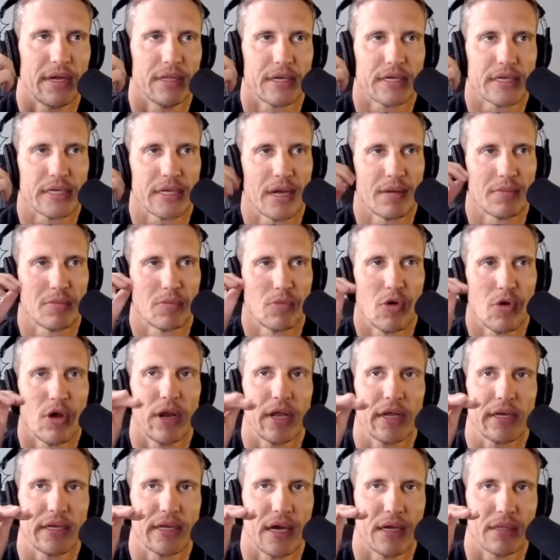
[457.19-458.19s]
Like, and I'm
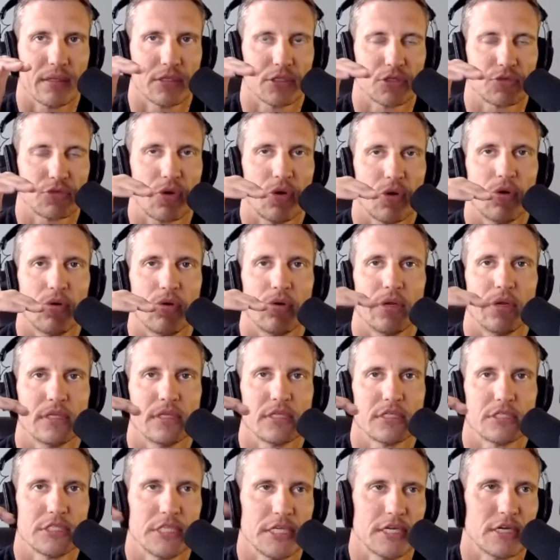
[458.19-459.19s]
running down this road, and
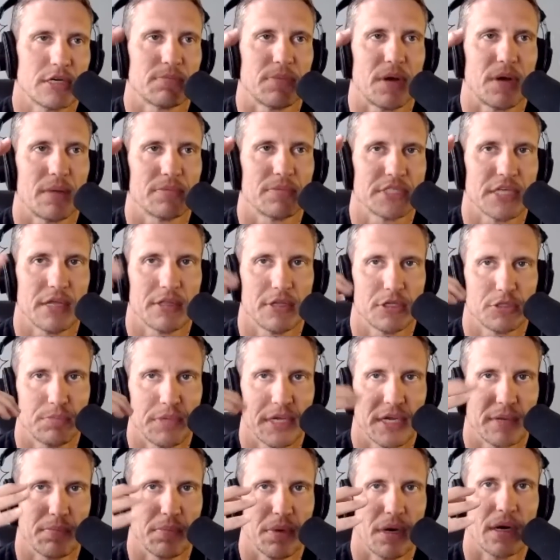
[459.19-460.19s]
this deer pops out, this
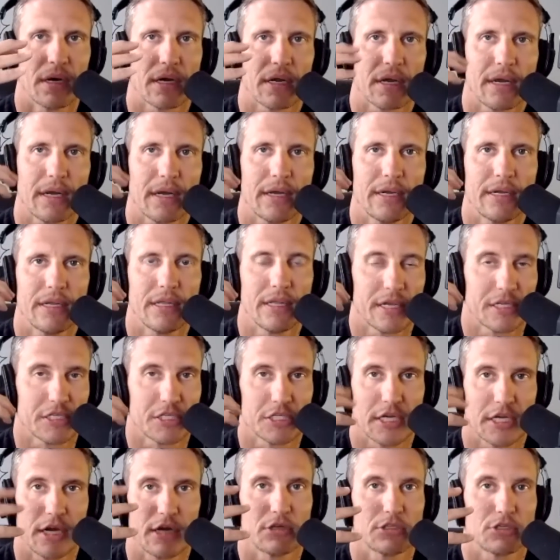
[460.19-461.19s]
big buck, and it like
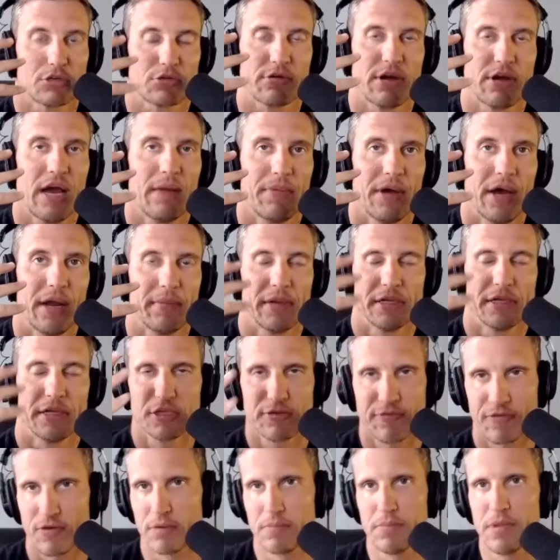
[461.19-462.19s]
scares the crap out of me just
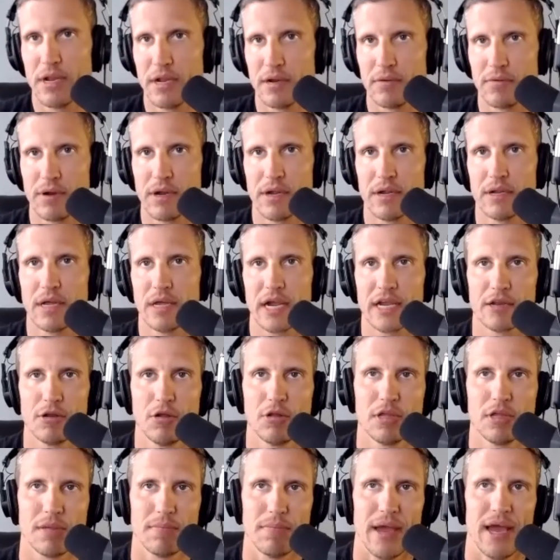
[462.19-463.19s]
for a minute, right? I can
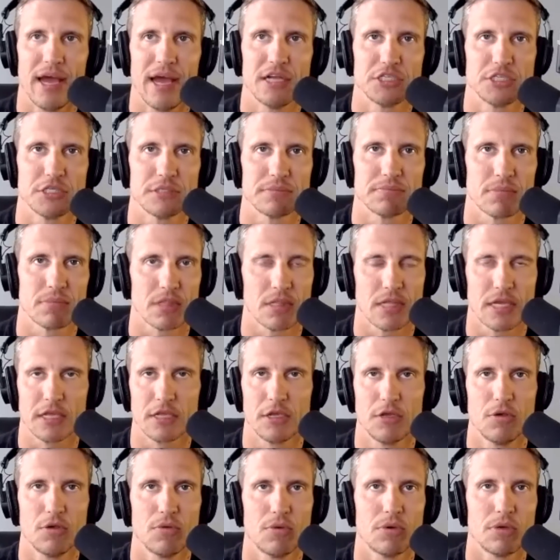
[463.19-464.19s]
only imagine, like
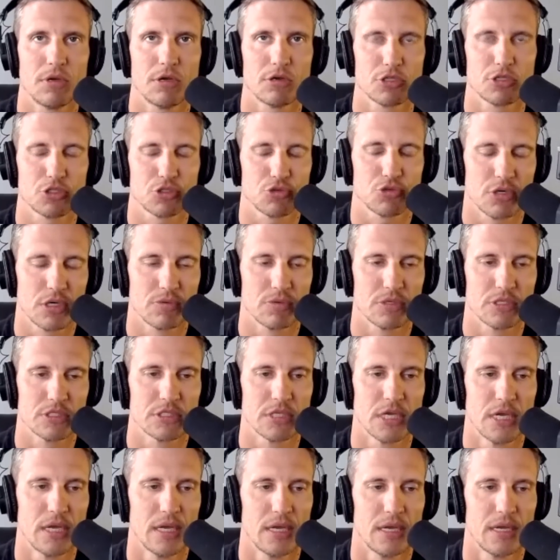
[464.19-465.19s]
you, your story
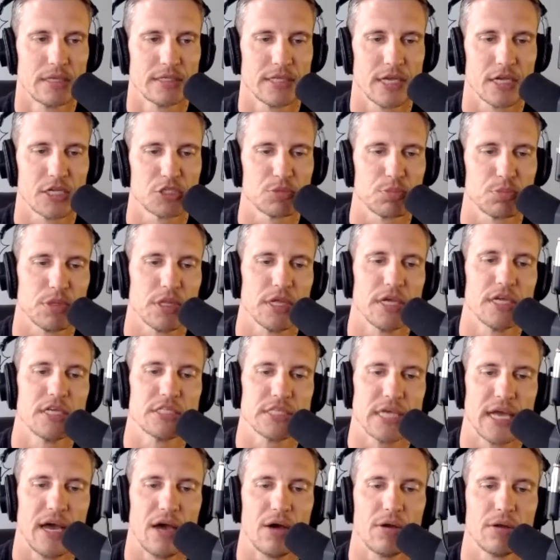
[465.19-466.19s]
was takes place
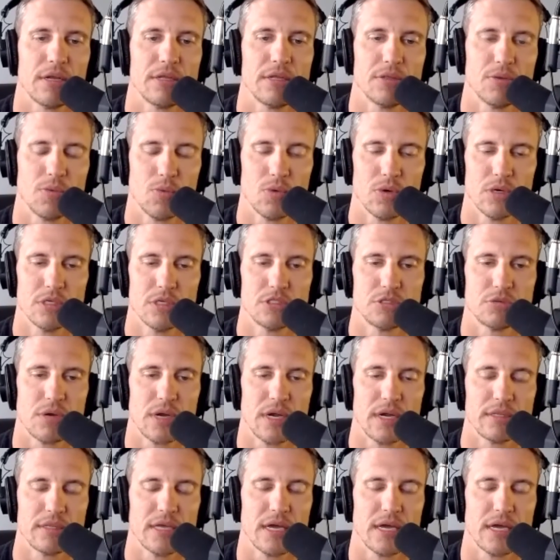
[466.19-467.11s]
out in the woods, right?